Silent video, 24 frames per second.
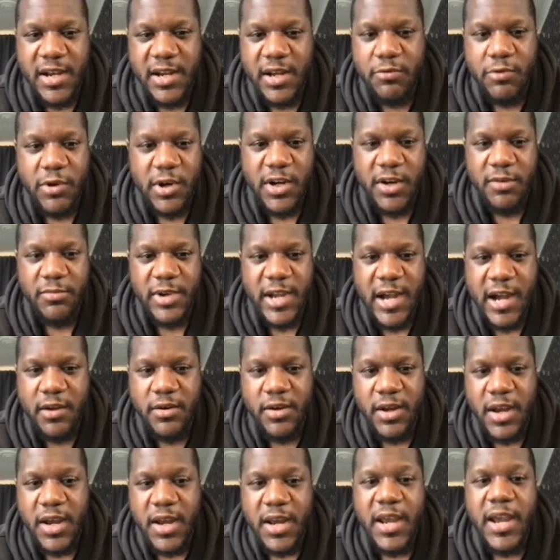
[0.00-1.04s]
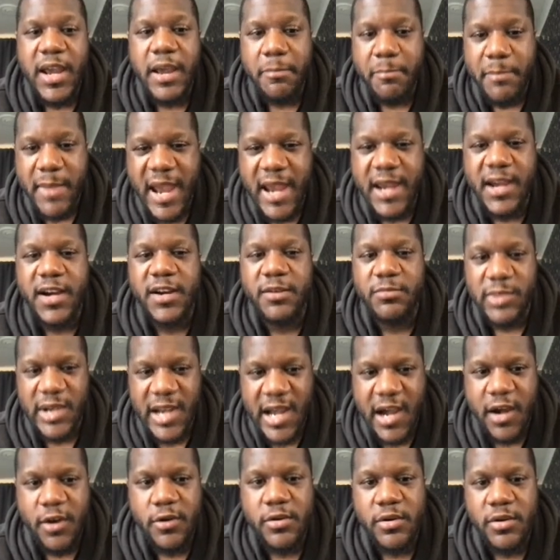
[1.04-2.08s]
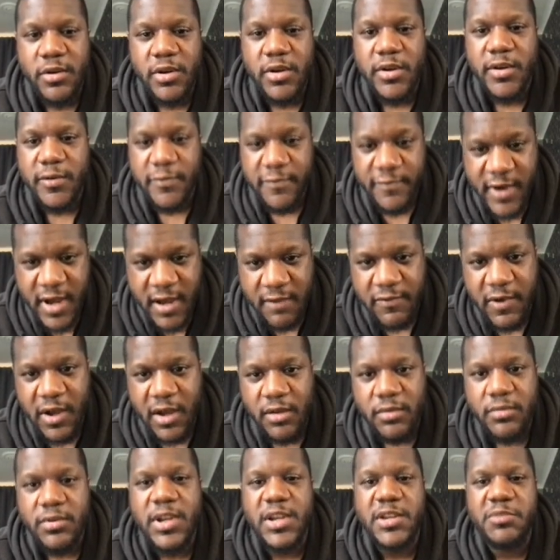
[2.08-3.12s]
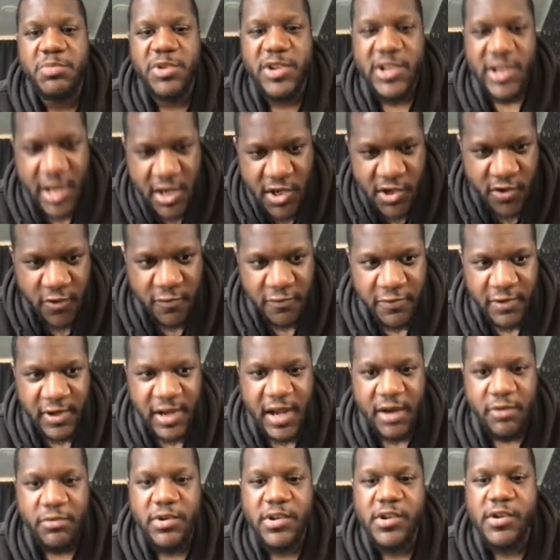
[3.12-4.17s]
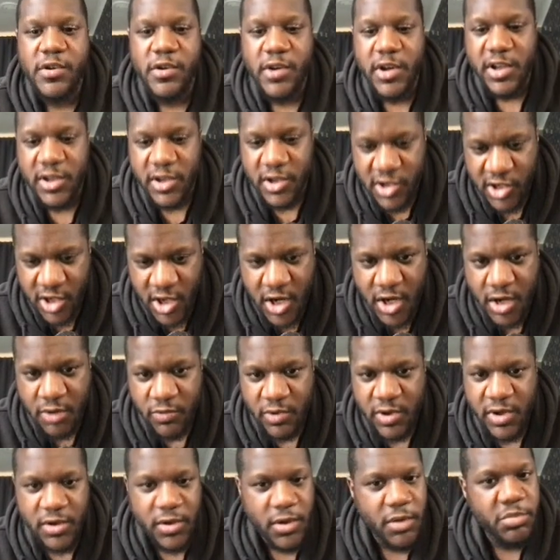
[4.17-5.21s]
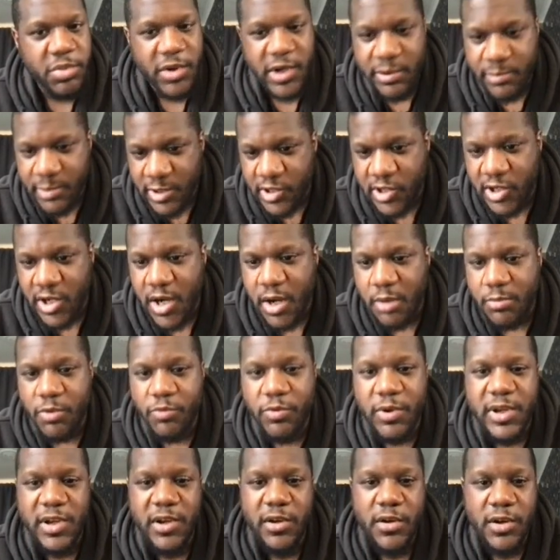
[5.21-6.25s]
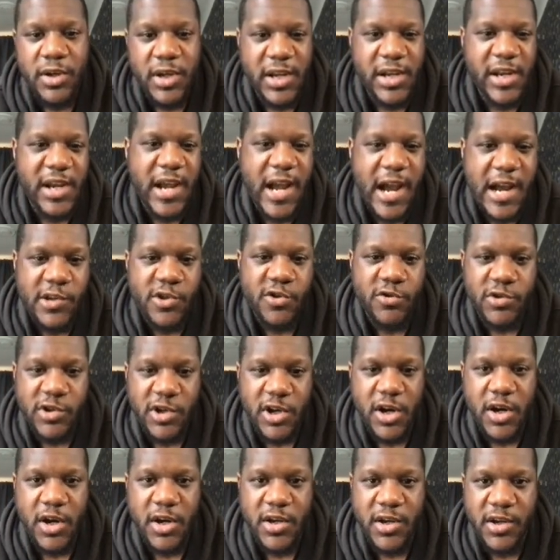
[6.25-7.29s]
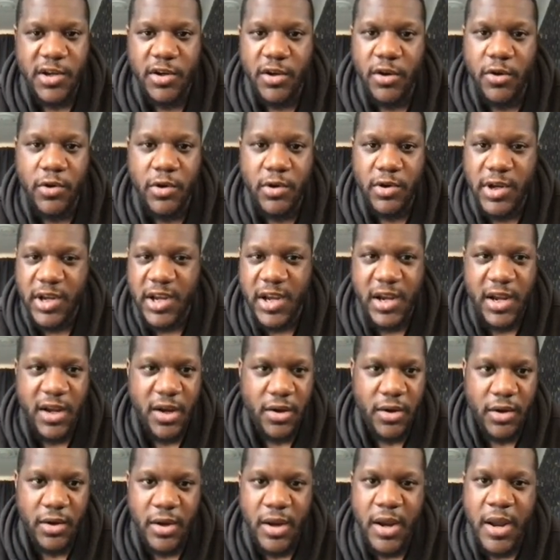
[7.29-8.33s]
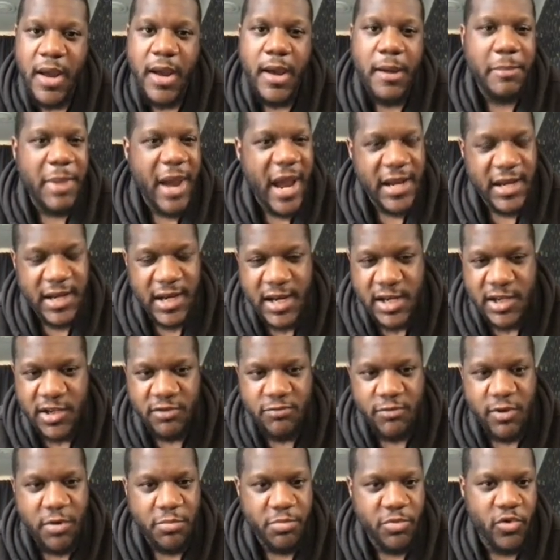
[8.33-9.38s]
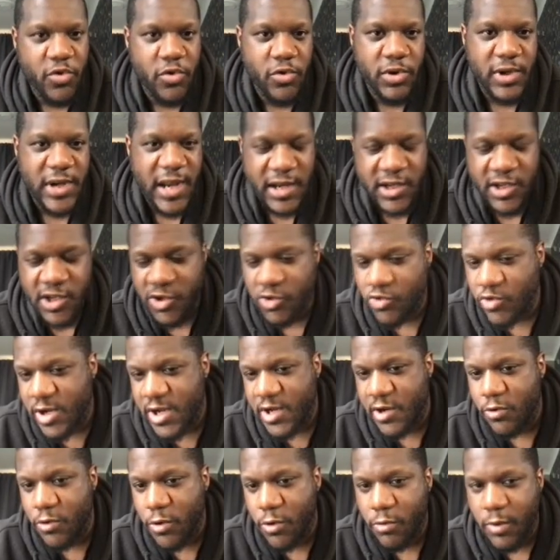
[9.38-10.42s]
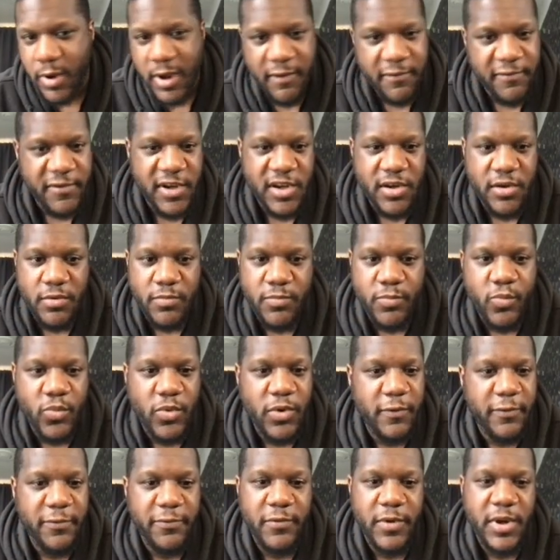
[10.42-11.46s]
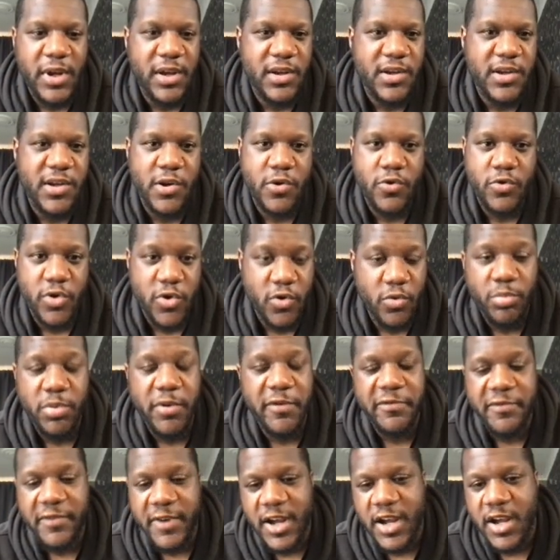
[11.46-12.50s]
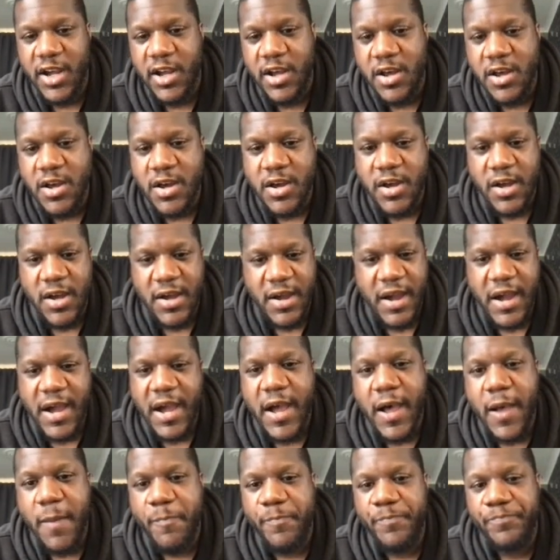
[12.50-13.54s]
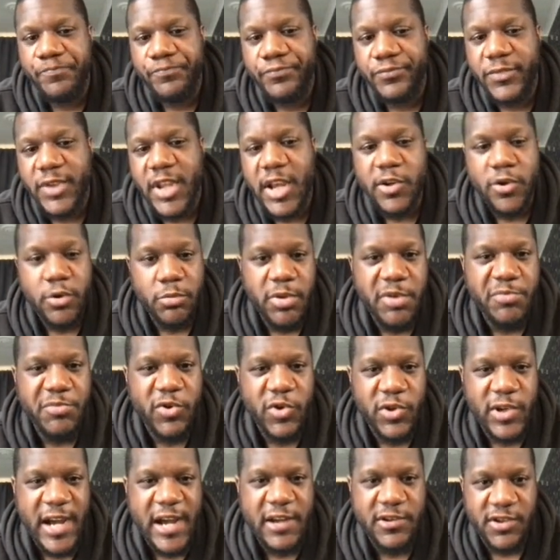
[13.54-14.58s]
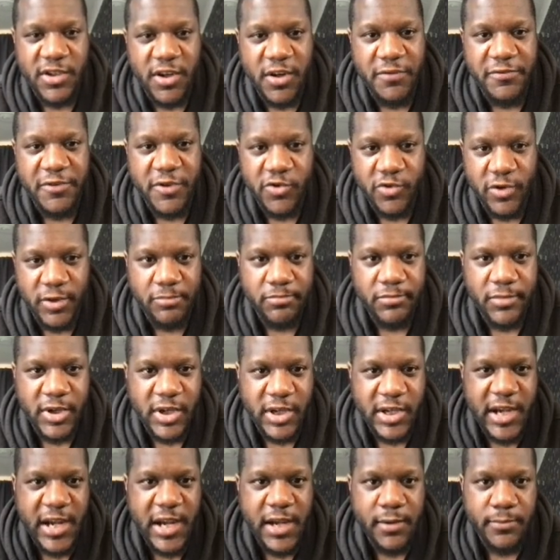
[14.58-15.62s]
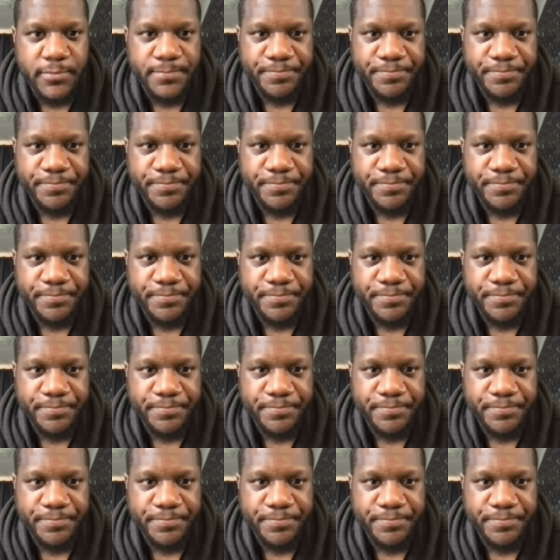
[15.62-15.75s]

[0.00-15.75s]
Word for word: it would come down. It may come down further. There's potential for that when you look at the chart. We're not going to pull up the chart. When you look at the actual chart, you can go and look at it on Pancake Swap or Dex Screen or wherever you uh, you know you'd prefer. Um, there could be more downside for drip. Okay.